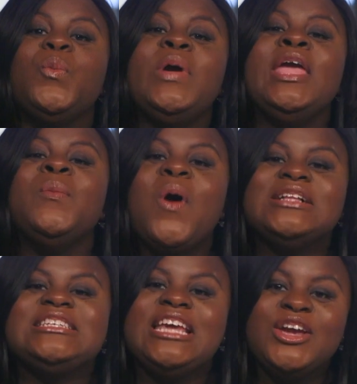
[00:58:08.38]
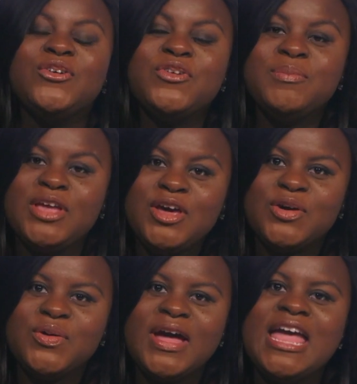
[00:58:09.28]
We want to hear from
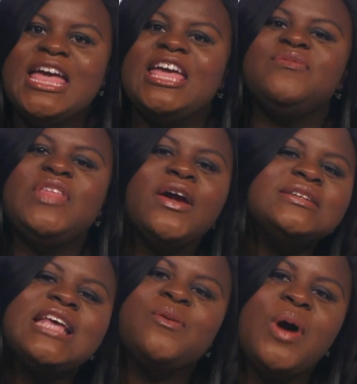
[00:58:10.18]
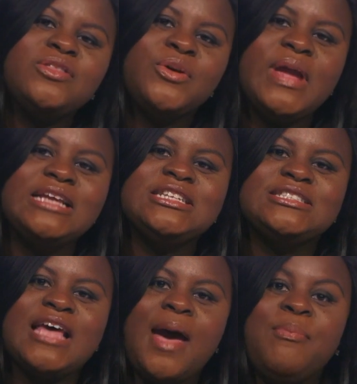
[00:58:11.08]
you. If there is a wealth
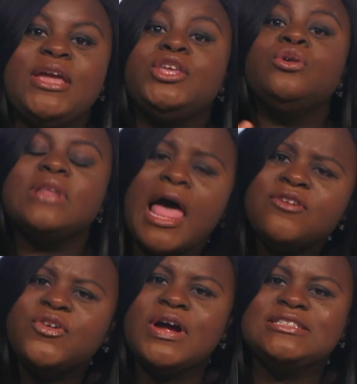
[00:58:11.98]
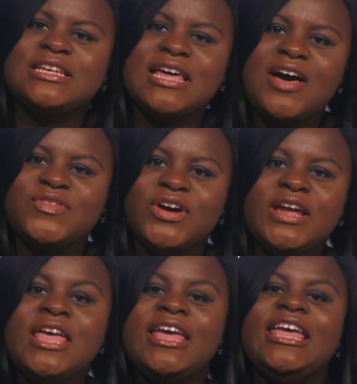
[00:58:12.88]
creation topic you'd like for us to cover,
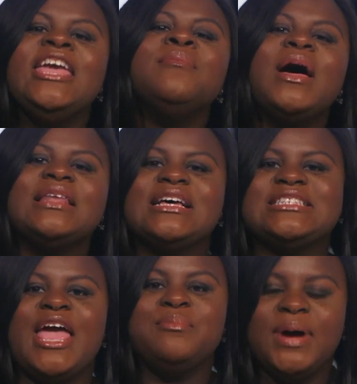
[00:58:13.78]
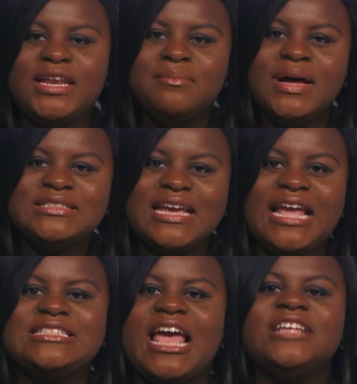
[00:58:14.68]
email us at
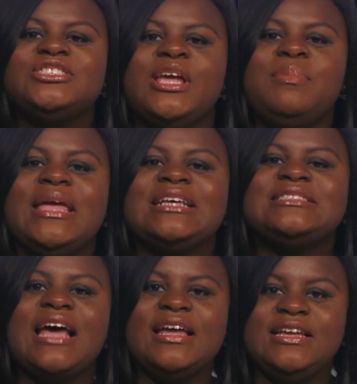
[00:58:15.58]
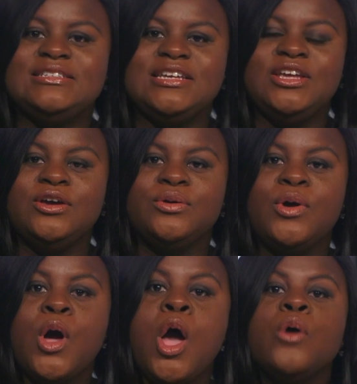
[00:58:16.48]
moneymondays@jbs.edu.
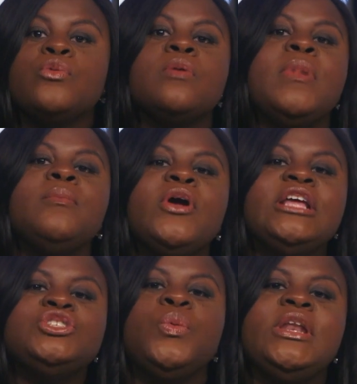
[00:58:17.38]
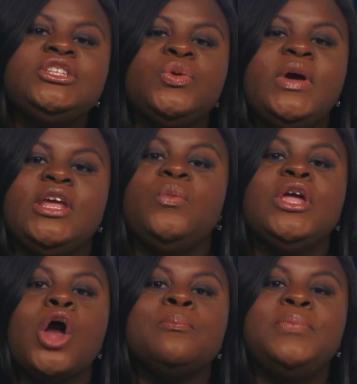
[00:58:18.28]
Remember, in 2020,
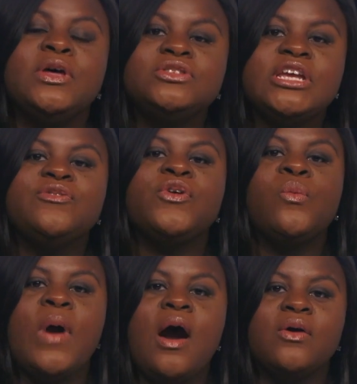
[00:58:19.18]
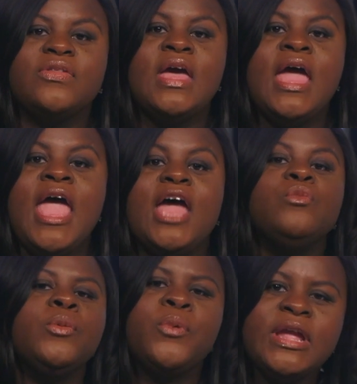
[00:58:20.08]
we are building for wealth,
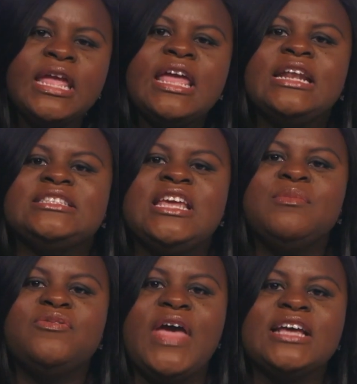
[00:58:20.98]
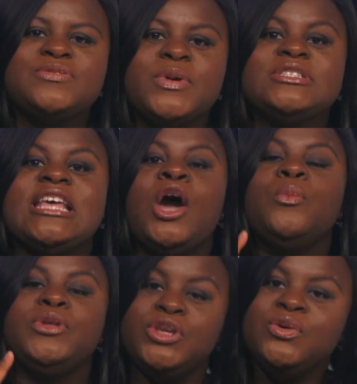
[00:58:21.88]
and we're bringing in a team of experts to
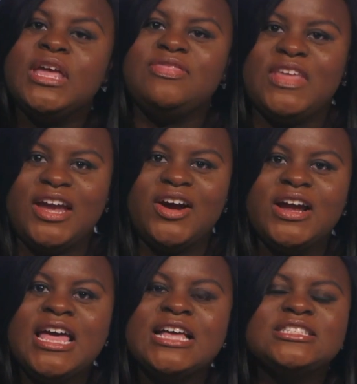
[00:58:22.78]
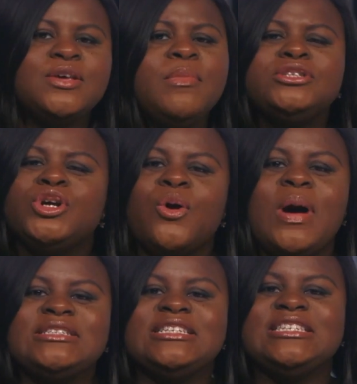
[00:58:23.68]
help you get there. Submit your
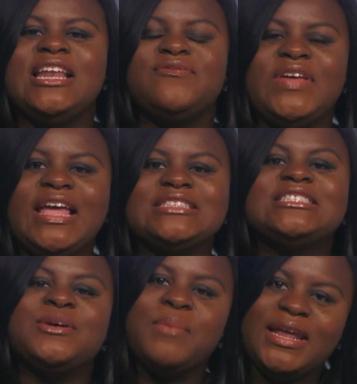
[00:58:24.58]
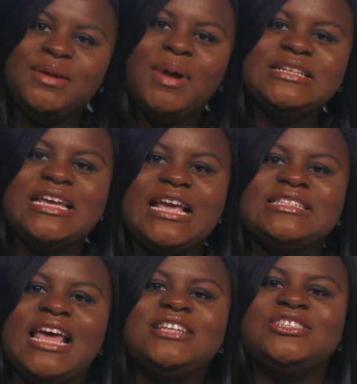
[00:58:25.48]
questions in advance to
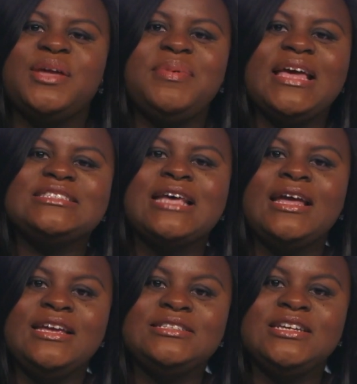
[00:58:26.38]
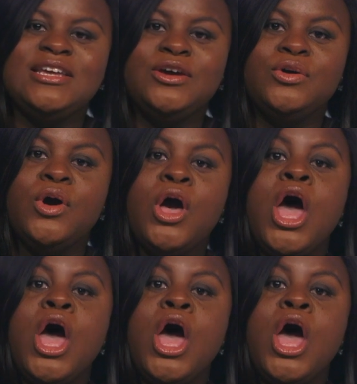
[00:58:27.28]
moneymondays@jbs.edu.